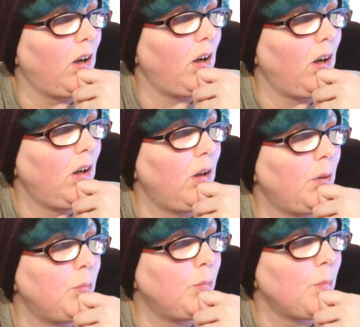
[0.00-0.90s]

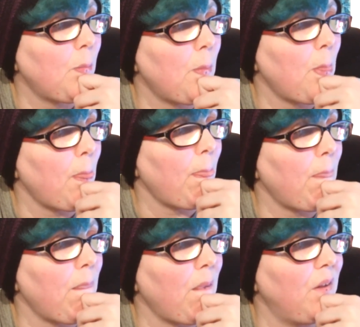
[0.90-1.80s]
And
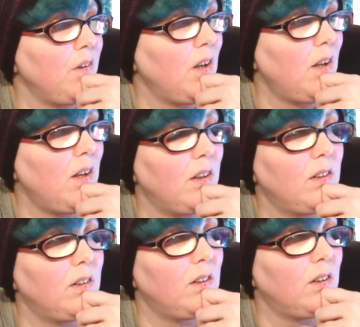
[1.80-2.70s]
yeah,
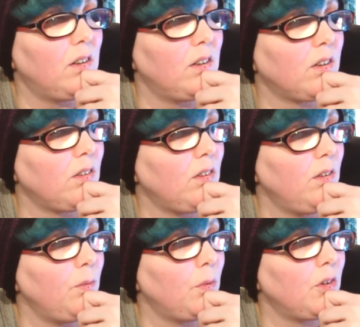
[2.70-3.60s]
I don't
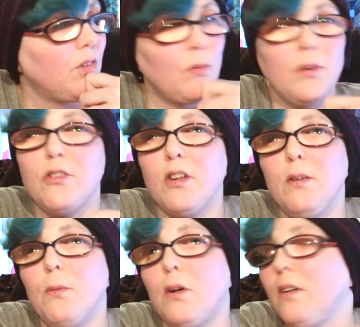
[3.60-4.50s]
know. We'll
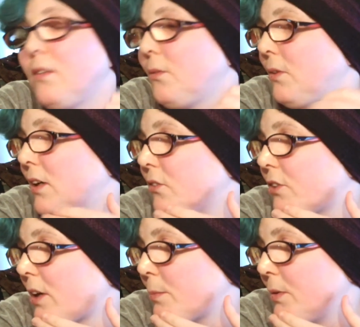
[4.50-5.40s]
see what
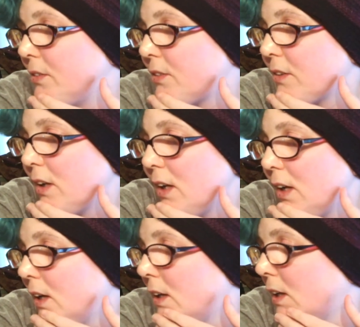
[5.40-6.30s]
else happens.
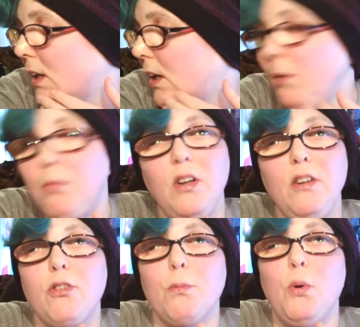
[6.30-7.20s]

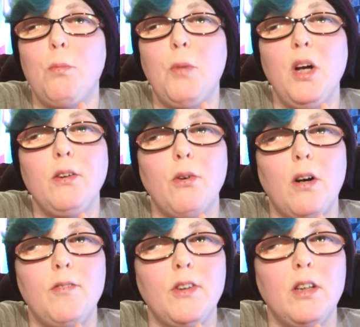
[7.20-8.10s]
Hopefully some more
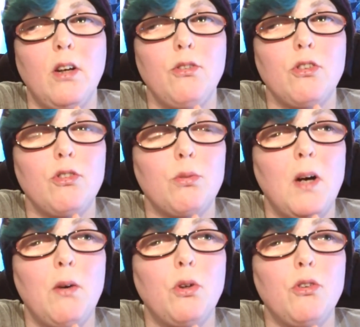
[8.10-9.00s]
Minecraft videos as
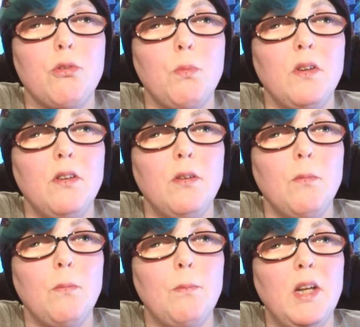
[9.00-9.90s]
well, because me
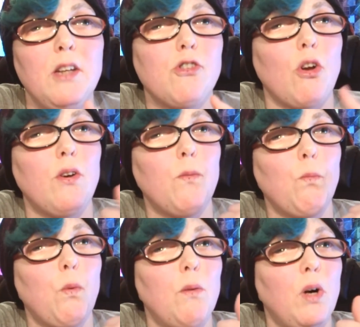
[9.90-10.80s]
and John
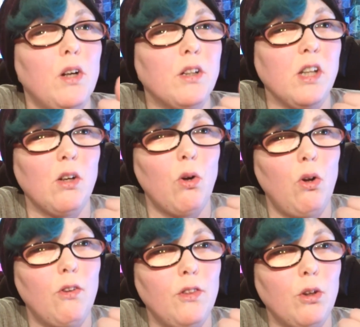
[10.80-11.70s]
were working
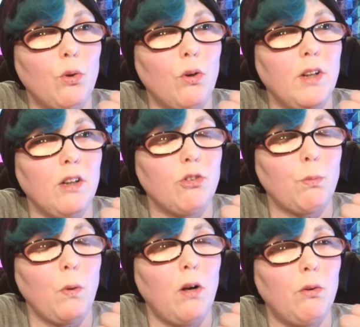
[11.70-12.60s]
on the
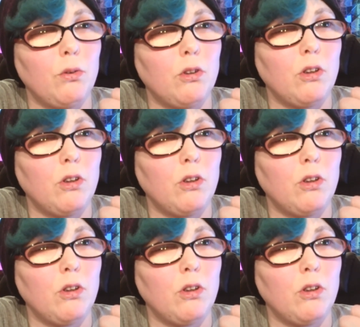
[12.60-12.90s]
Chronix world,